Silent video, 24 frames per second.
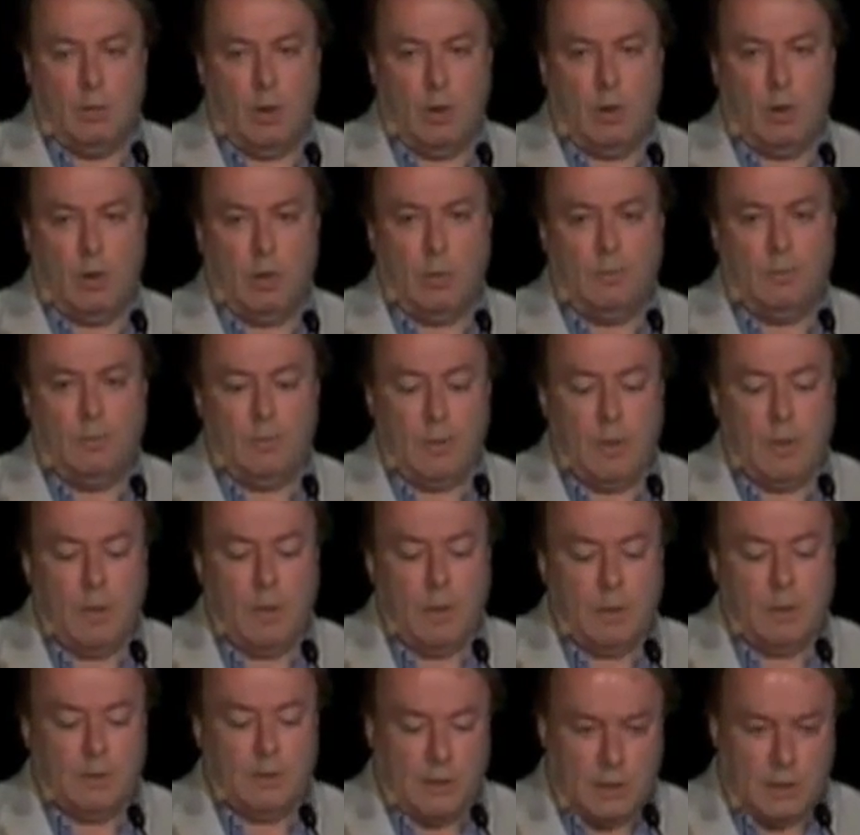moral
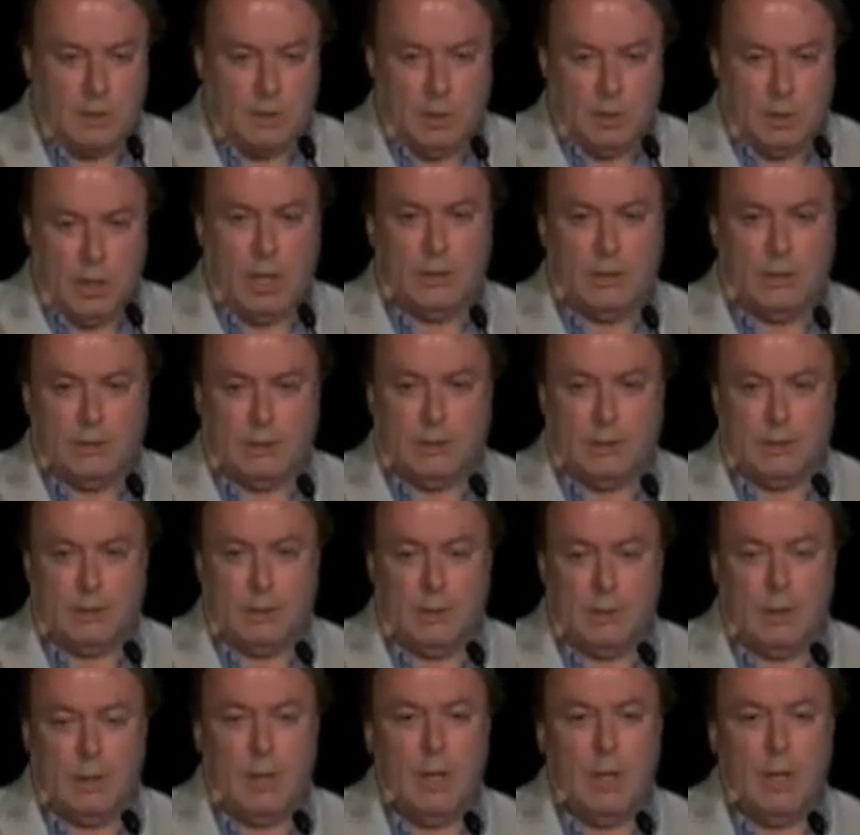sentiment uttered